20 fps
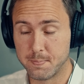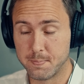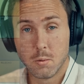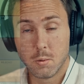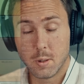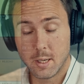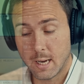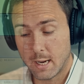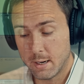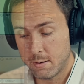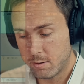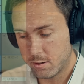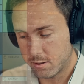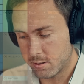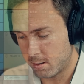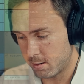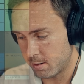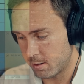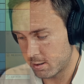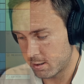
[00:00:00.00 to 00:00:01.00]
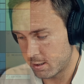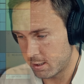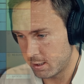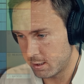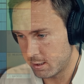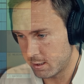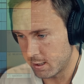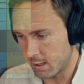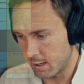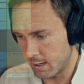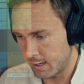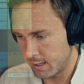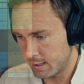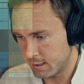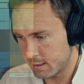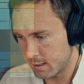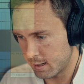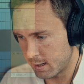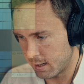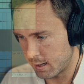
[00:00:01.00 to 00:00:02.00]
When I record these
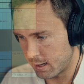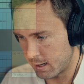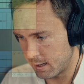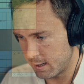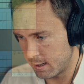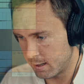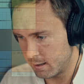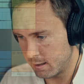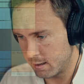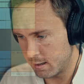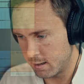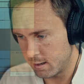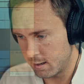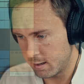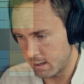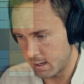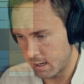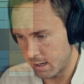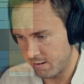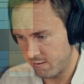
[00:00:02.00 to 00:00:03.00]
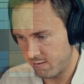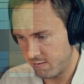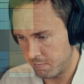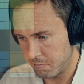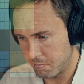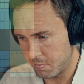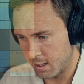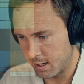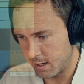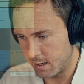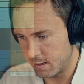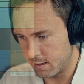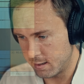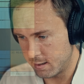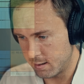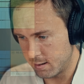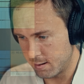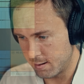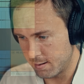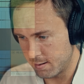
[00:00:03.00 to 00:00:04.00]
delays, I have
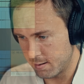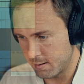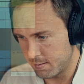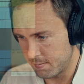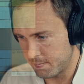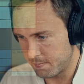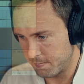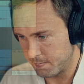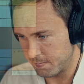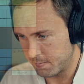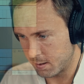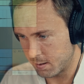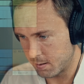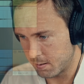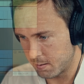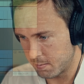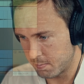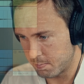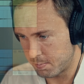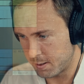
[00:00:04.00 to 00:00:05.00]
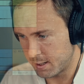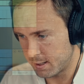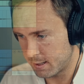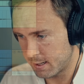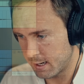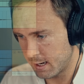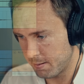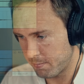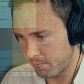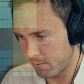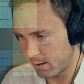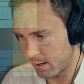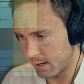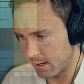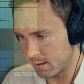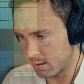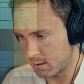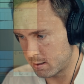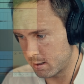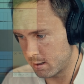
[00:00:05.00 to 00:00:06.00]
my bit depth
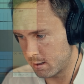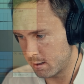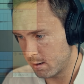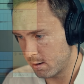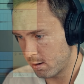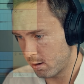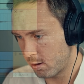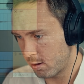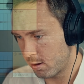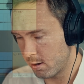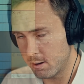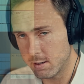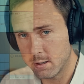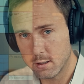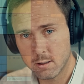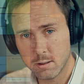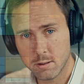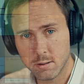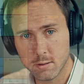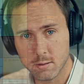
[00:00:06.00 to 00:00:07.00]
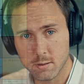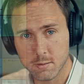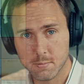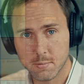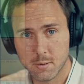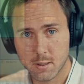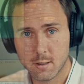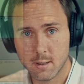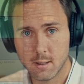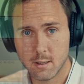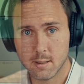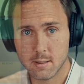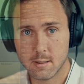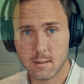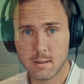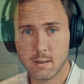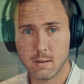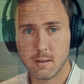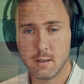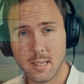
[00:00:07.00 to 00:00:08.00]
at 32,
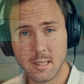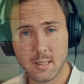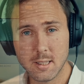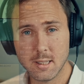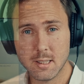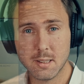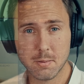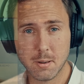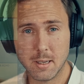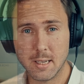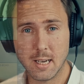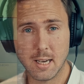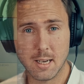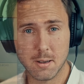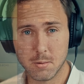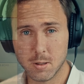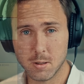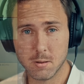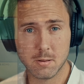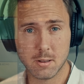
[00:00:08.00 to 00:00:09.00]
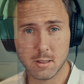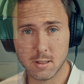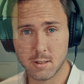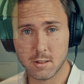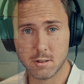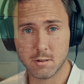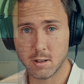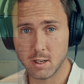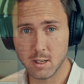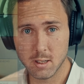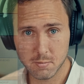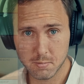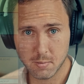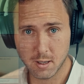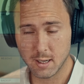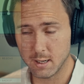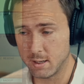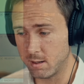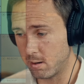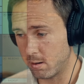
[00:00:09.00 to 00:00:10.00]
because in this way I won't destroy
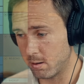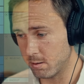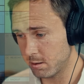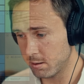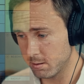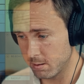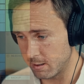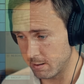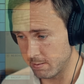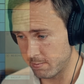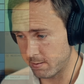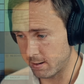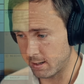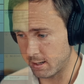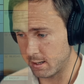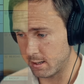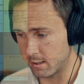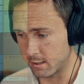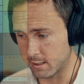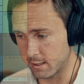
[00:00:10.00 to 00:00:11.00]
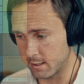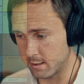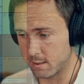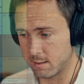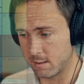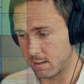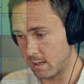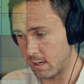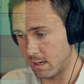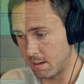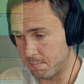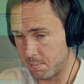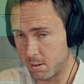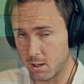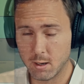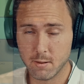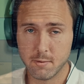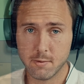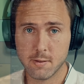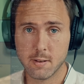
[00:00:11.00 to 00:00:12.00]
my audio if I get
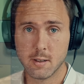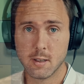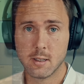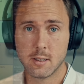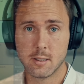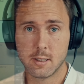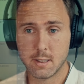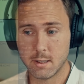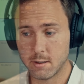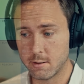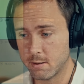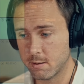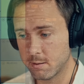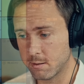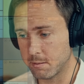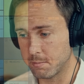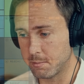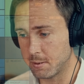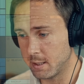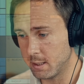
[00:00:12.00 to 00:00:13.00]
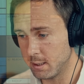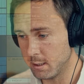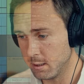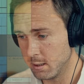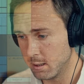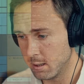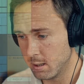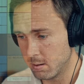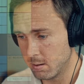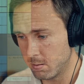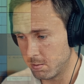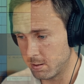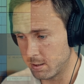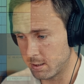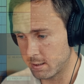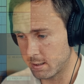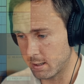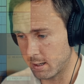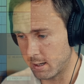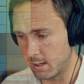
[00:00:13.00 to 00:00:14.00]
above 0 dB,
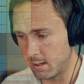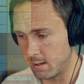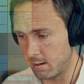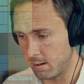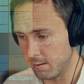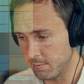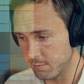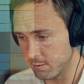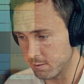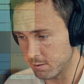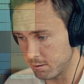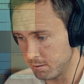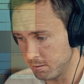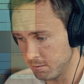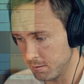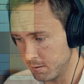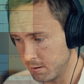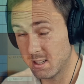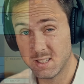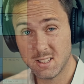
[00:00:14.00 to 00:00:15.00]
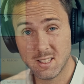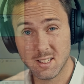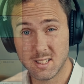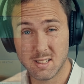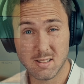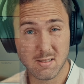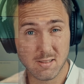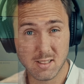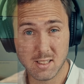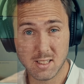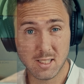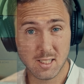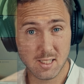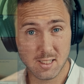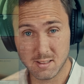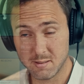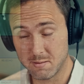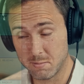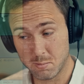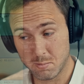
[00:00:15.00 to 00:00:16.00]
which I often do. This is a
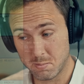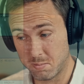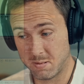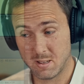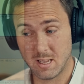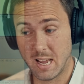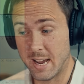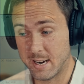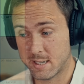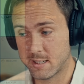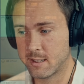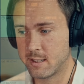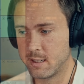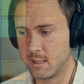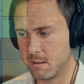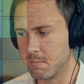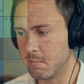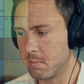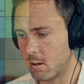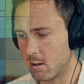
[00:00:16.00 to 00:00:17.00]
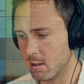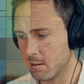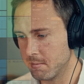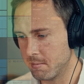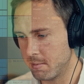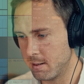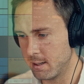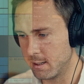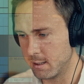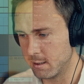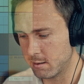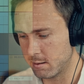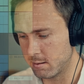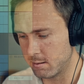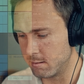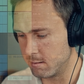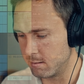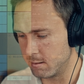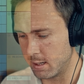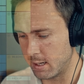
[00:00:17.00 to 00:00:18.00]
really actually important place
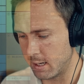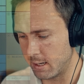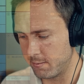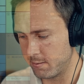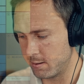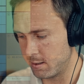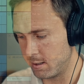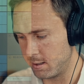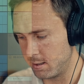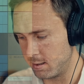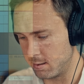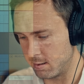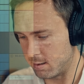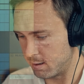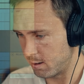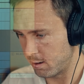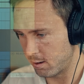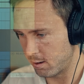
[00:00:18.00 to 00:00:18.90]
to have it in